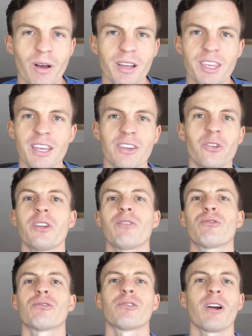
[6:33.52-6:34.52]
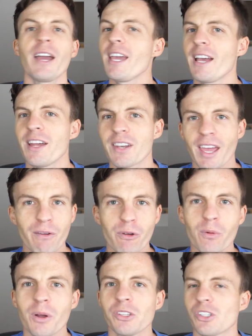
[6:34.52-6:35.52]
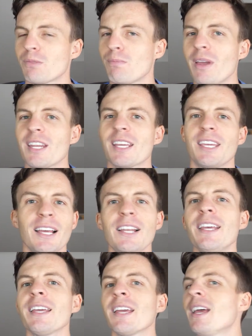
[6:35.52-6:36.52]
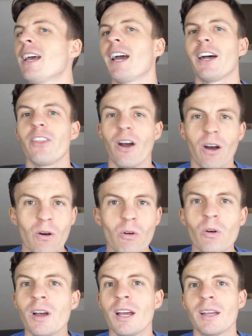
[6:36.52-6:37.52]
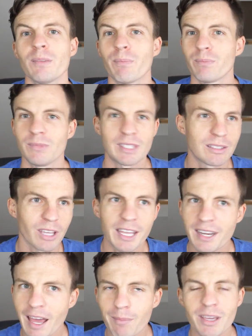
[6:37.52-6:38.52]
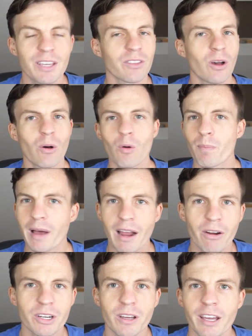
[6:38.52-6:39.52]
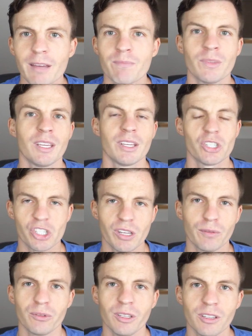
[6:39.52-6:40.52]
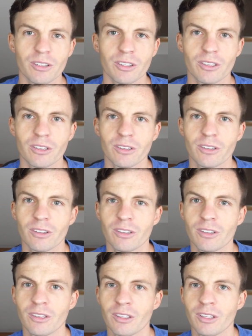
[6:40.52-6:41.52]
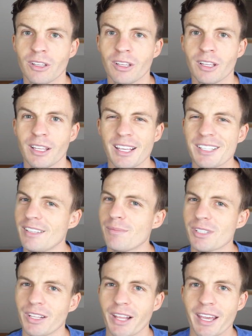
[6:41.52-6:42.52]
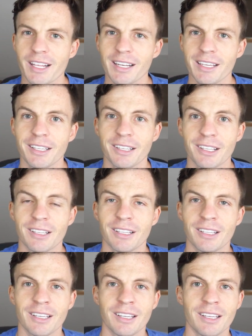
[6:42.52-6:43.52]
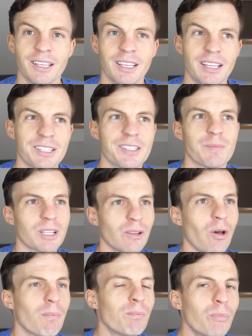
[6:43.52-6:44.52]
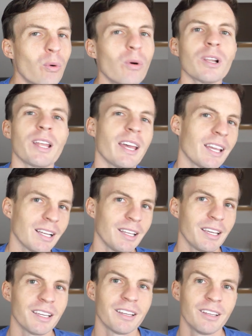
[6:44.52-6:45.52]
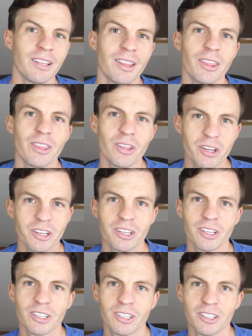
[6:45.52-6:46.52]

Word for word: market got it right and everyone just made a killing and the whole dynamic, the whole paradigm shifted. It seems unlikely. It seems a lot more likely that